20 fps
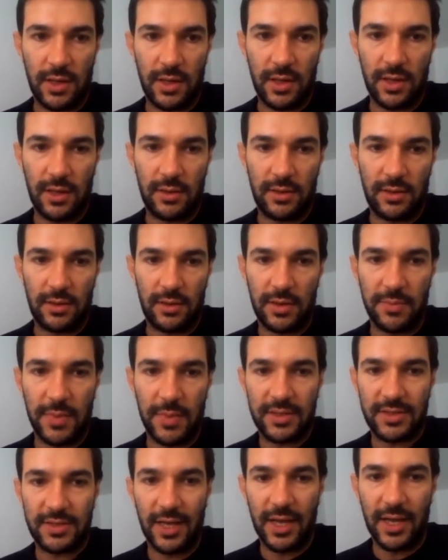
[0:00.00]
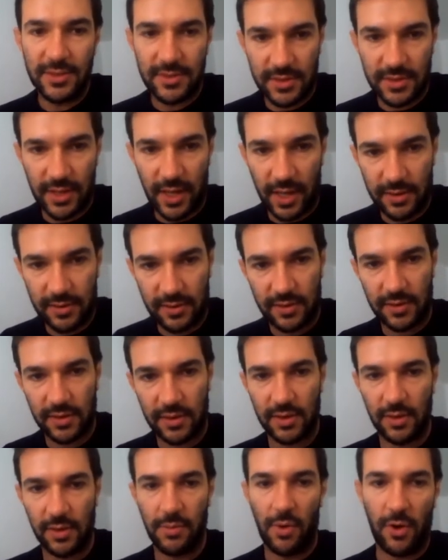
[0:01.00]
it makes sense that
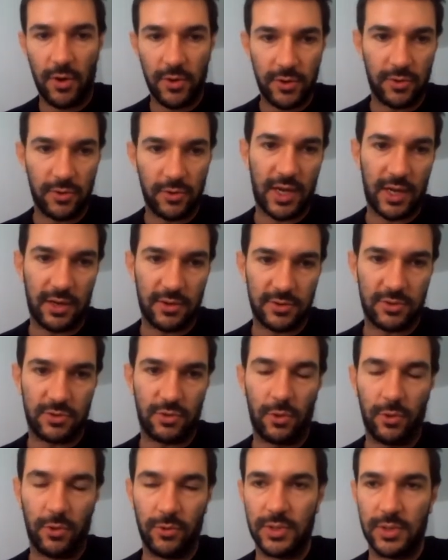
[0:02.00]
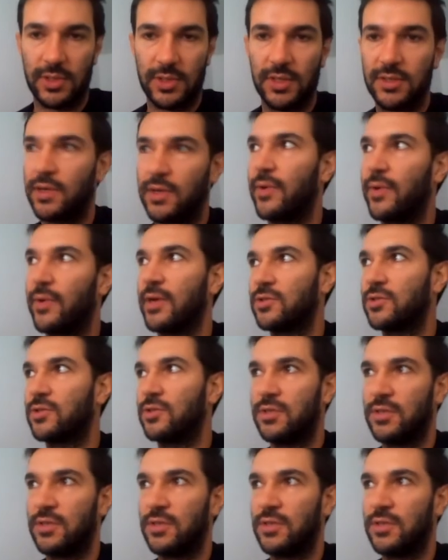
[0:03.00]
the model tells to go in this direction.